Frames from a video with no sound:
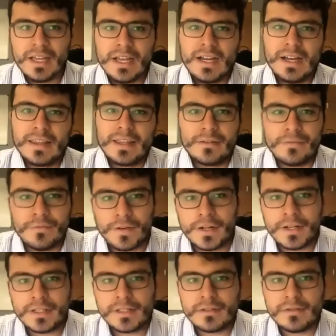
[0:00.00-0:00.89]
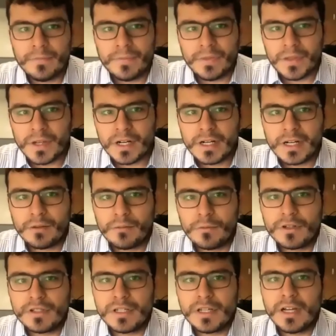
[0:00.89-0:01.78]
are the first, neural
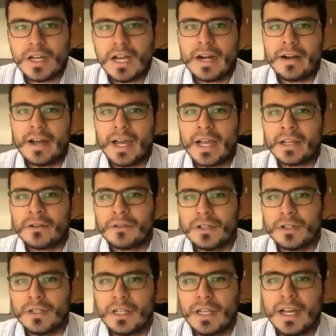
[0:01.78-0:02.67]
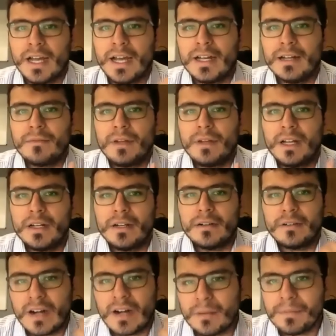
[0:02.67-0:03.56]
networks are accurately and, and
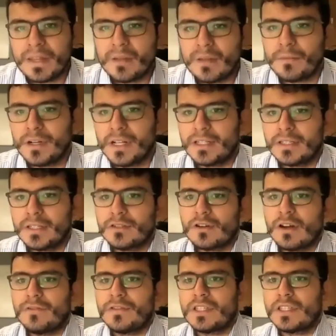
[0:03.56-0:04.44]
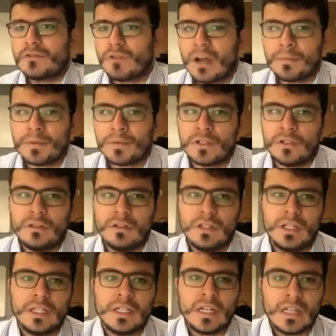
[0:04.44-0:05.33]
rapid at predicting traffic disruption
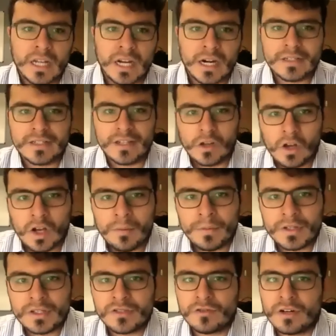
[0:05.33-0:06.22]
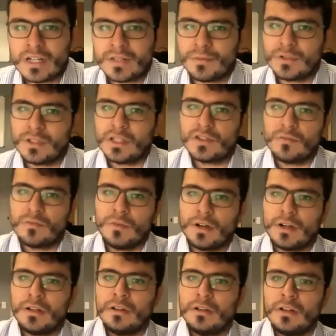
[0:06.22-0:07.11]
in a large and complex transportation
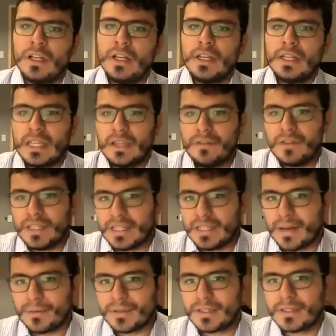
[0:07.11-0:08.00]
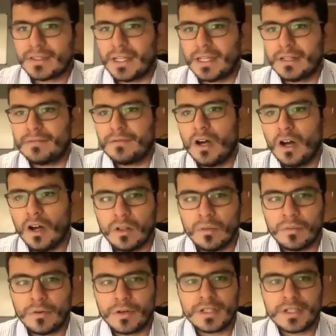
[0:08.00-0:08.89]
model, given the dynamic state of all
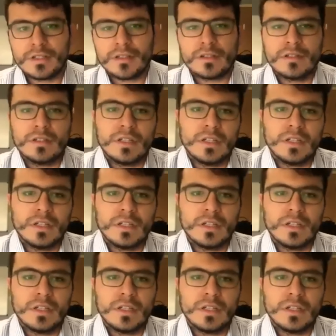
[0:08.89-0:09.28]
bridges.